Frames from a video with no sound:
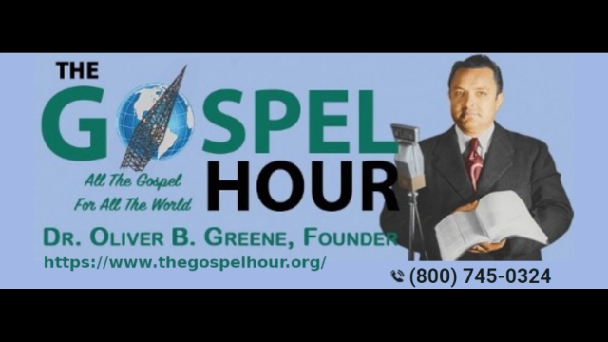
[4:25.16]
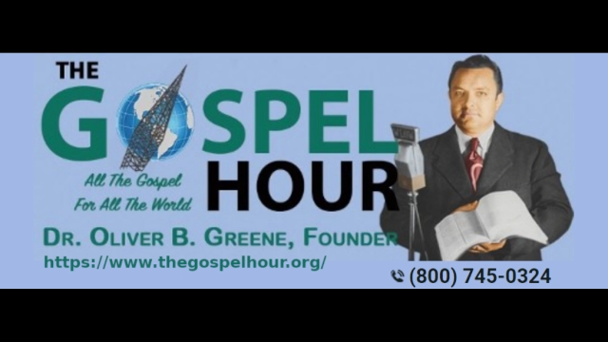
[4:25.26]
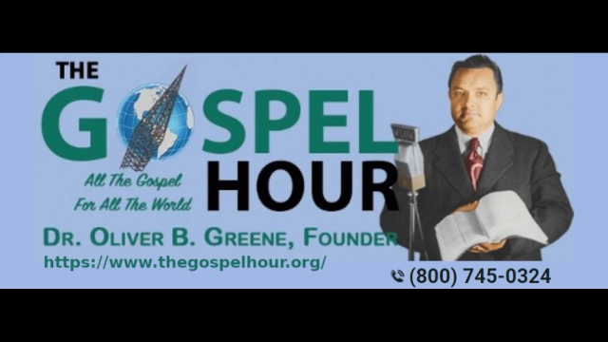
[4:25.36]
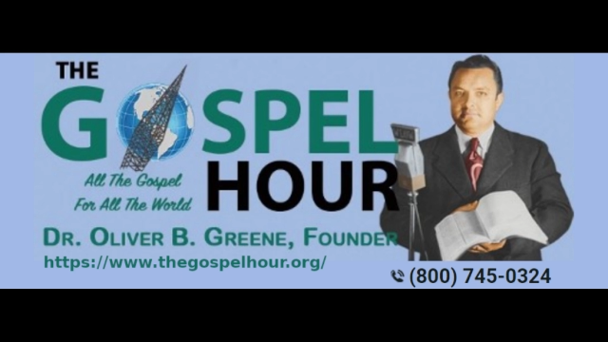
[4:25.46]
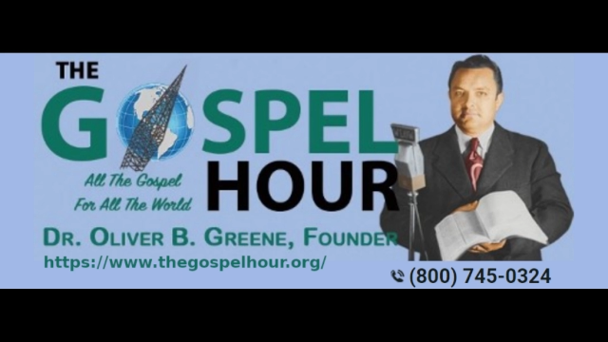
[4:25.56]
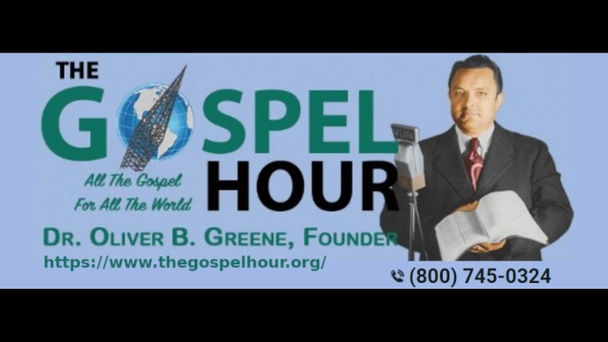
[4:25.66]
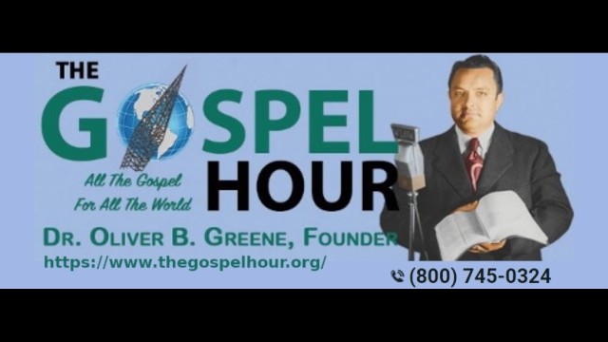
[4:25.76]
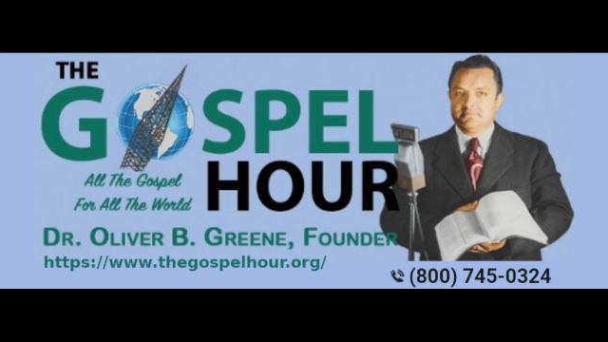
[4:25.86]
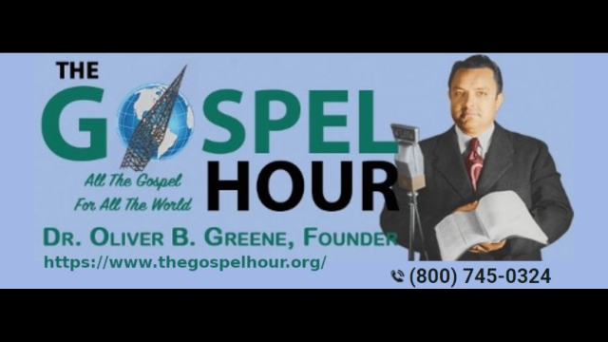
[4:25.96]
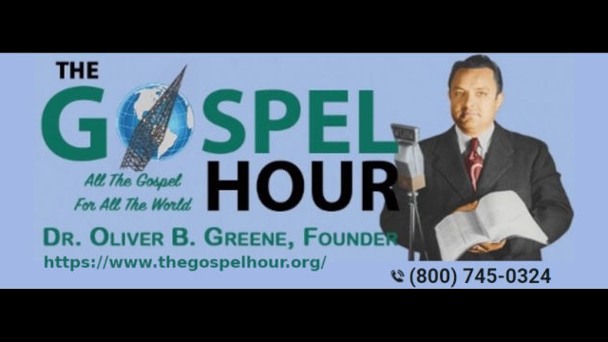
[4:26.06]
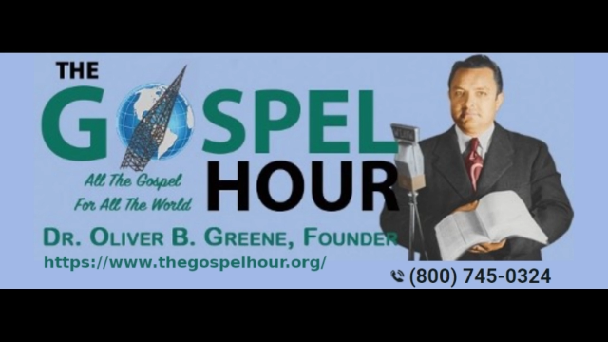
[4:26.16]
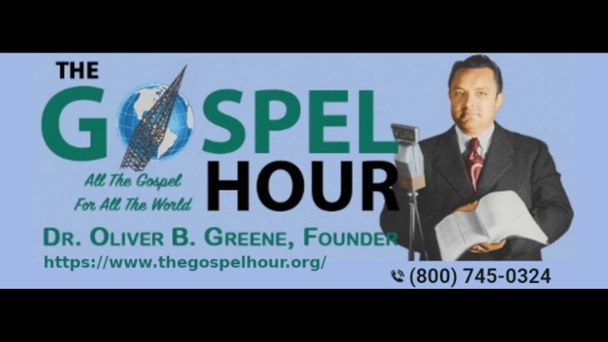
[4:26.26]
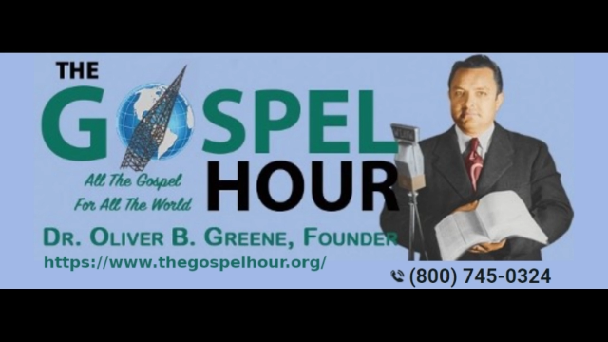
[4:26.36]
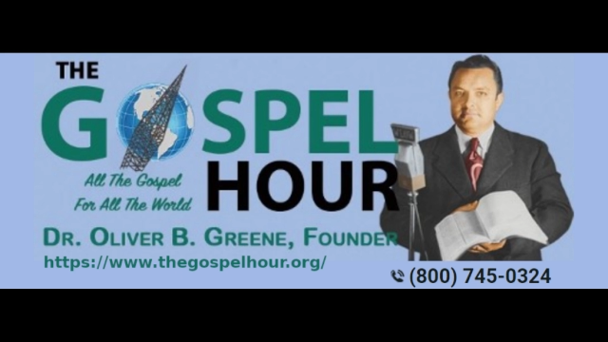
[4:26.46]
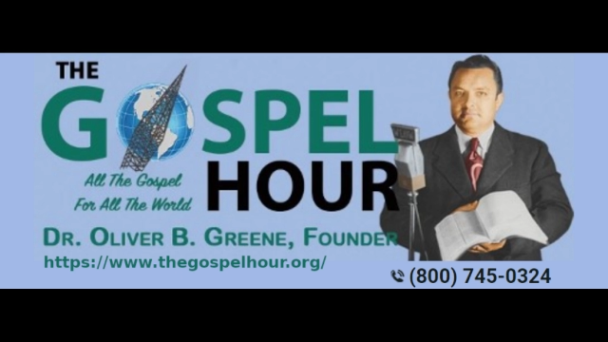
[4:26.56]

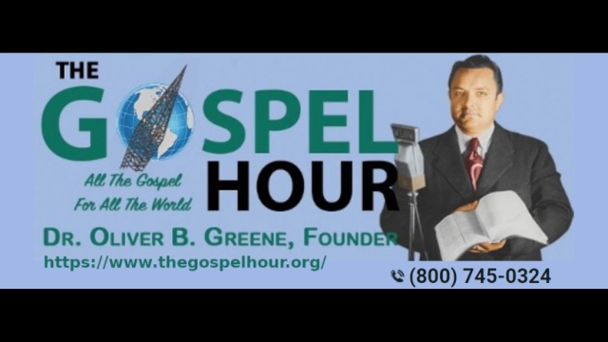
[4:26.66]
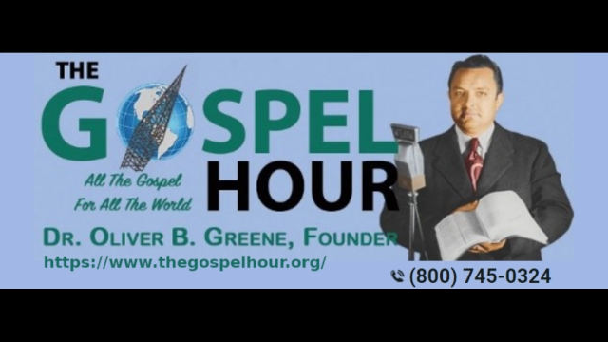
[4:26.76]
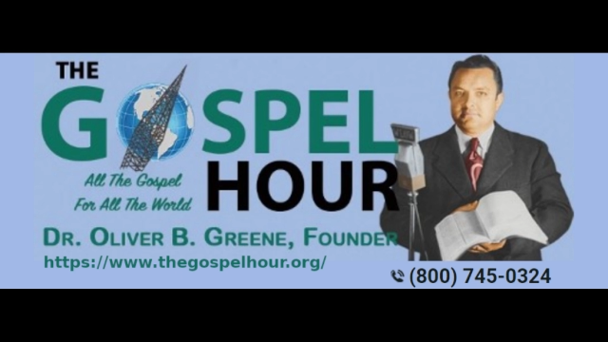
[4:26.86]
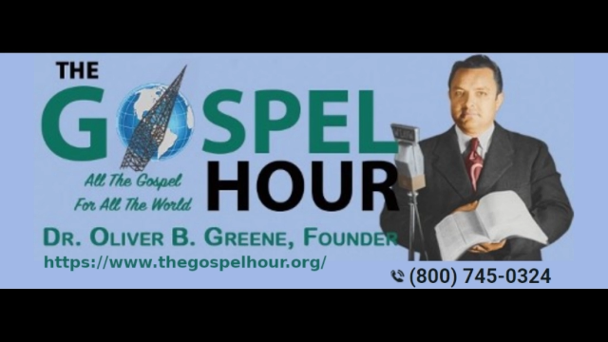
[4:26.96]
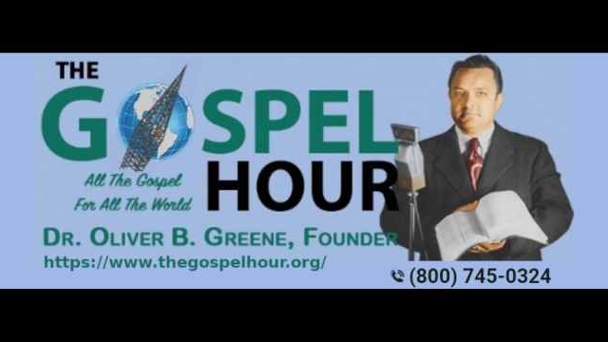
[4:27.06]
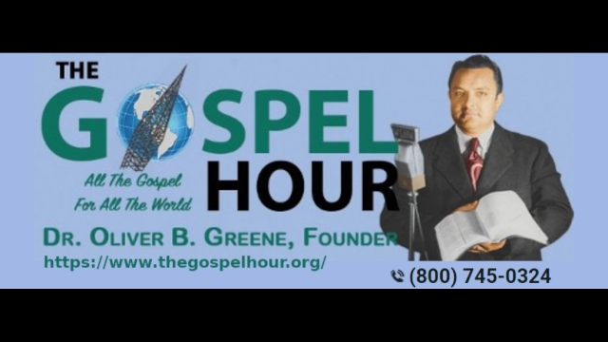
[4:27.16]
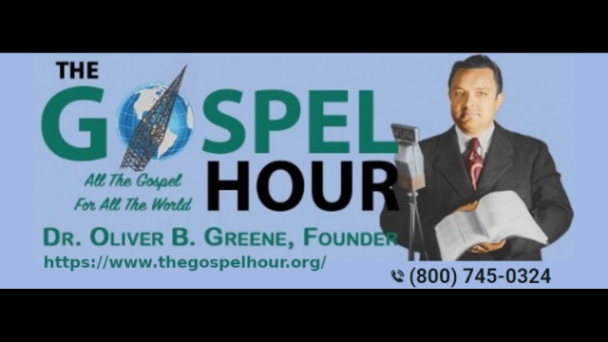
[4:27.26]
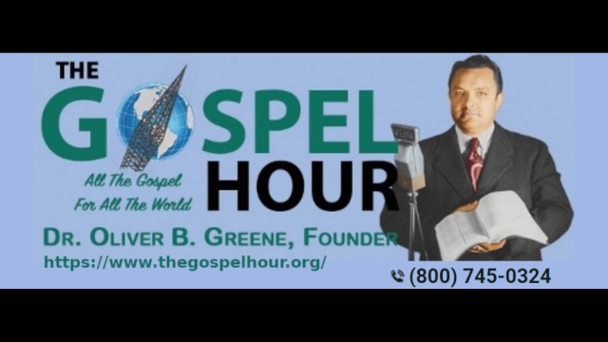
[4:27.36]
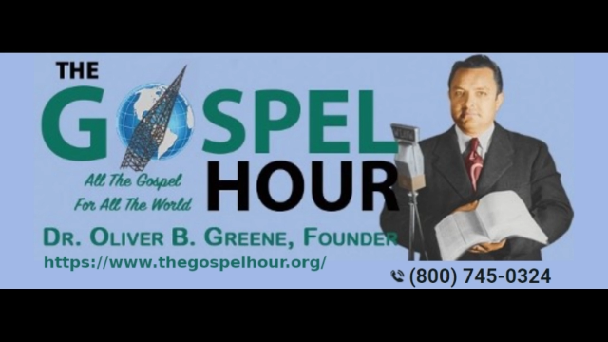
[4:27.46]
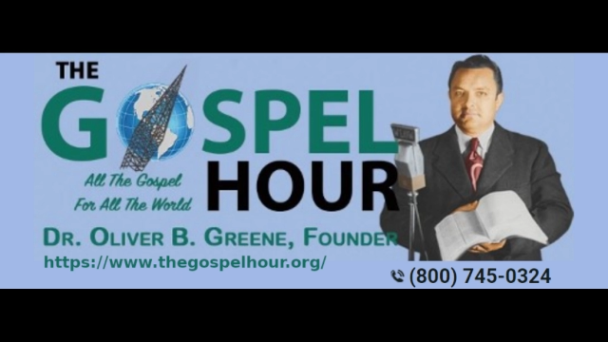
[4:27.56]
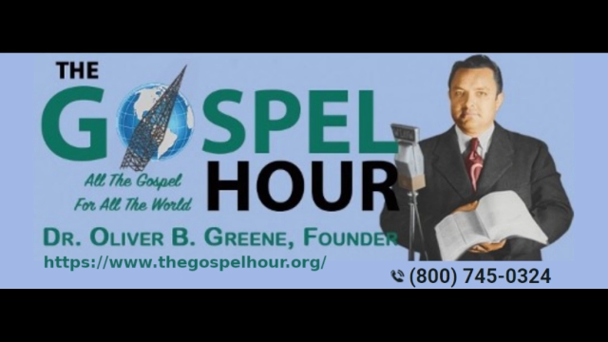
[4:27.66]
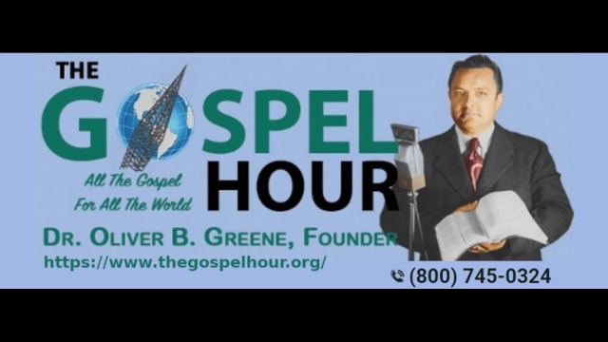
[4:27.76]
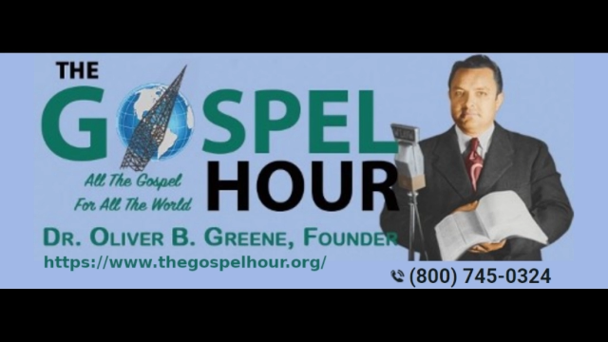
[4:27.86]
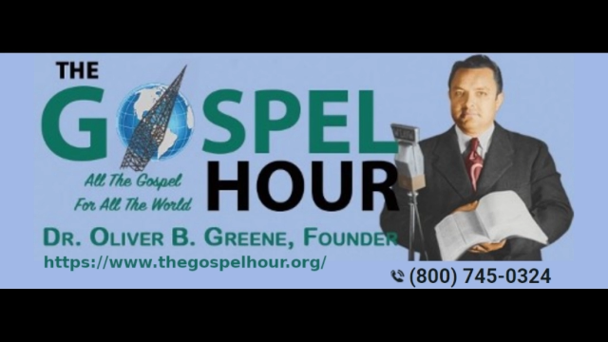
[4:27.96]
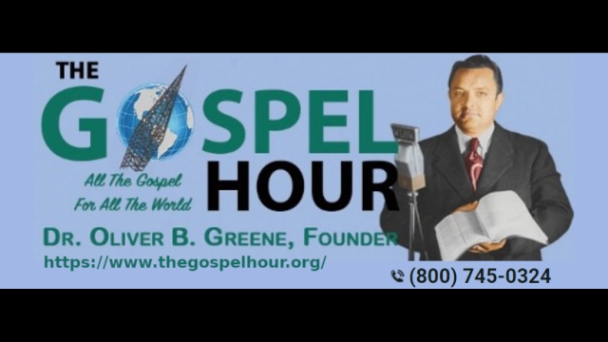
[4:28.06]

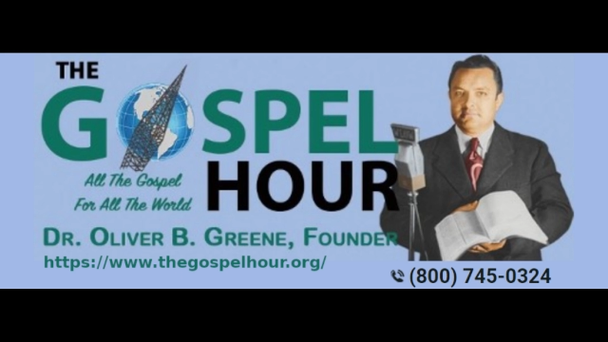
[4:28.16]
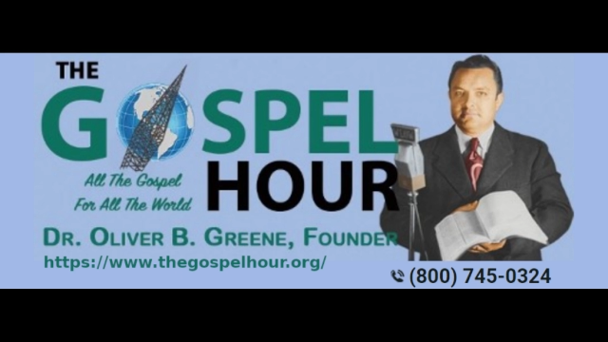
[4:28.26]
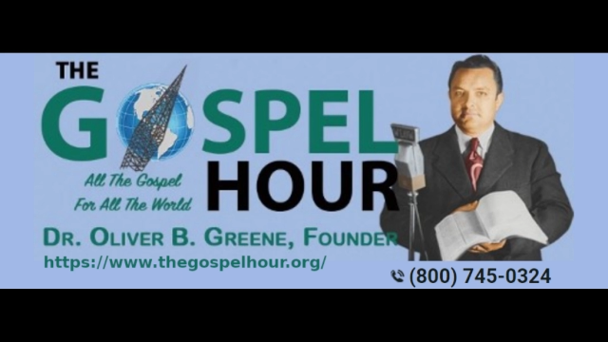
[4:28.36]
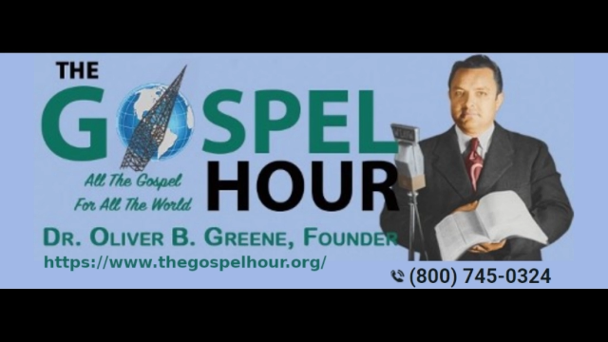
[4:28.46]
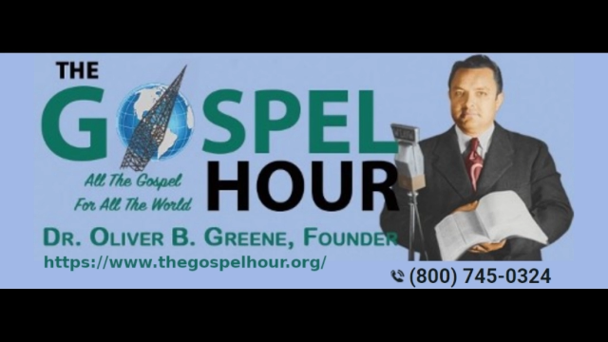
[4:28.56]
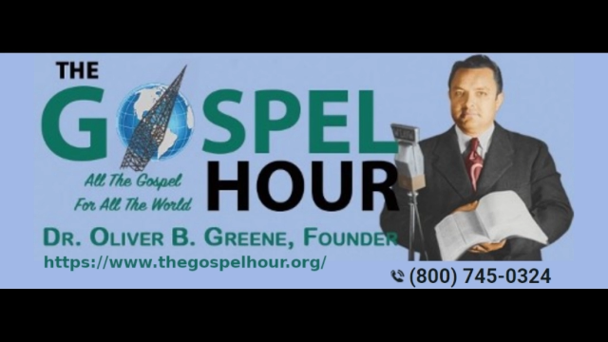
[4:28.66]
The face doesn't move, so there is nothing to read.